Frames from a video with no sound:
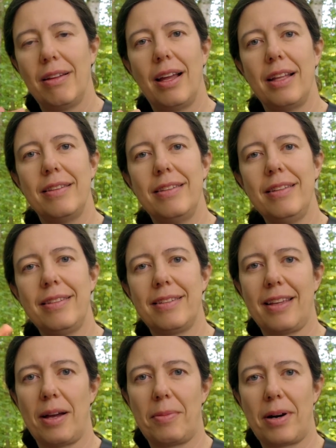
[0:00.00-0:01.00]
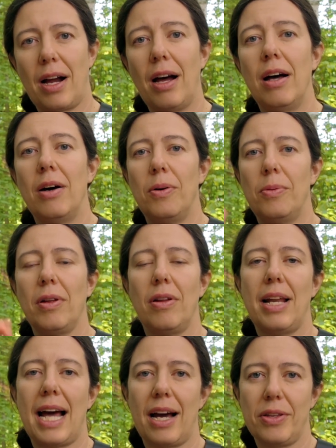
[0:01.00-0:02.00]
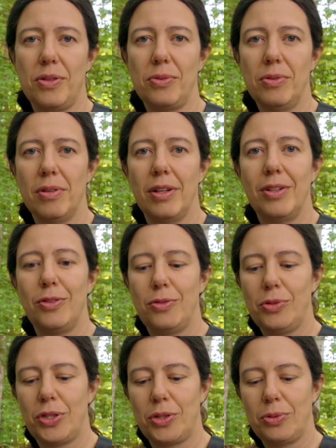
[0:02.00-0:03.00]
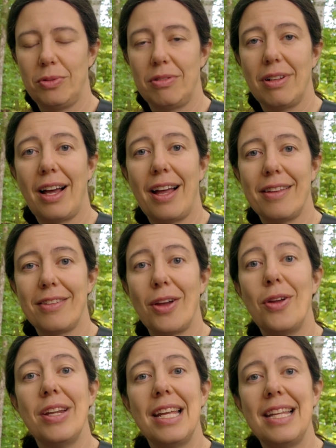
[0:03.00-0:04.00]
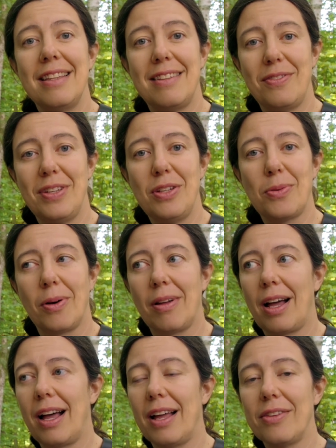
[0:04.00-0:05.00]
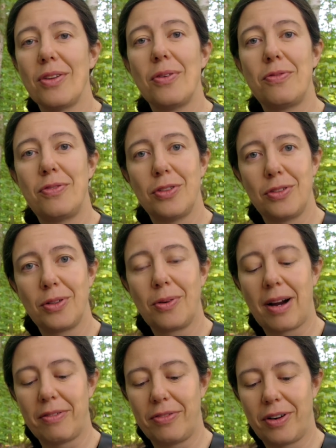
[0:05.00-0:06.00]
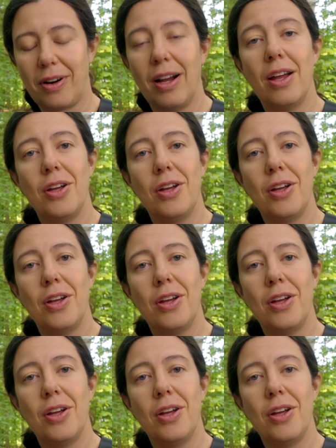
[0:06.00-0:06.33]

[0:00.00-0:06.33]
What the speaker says: and this camera will allow you to shoot as an individual, as a photographer.